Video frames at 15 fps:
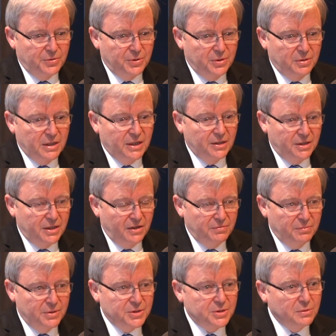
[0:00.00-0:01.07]
if you're in
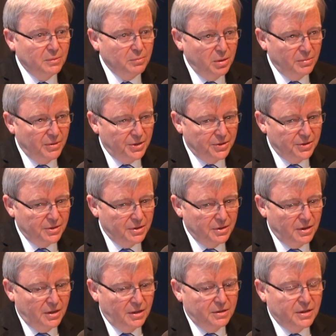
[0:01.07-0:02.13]
government, to implement it.
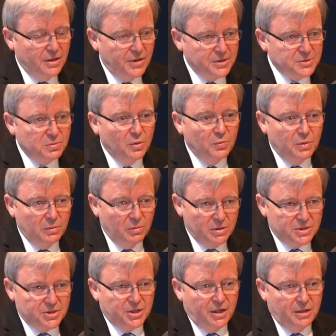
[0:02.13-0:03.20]
Now, that's what we
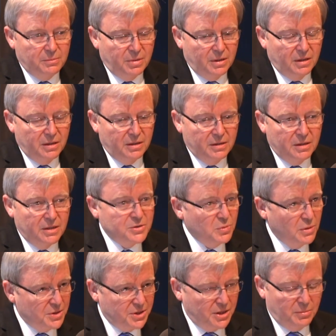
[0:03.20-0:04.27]
will stand by, as
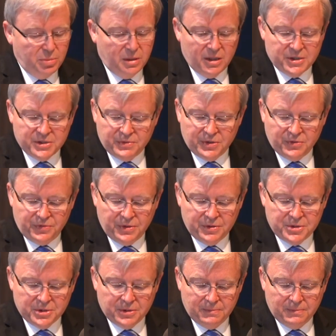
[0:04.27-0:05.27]
well as our plans for the future.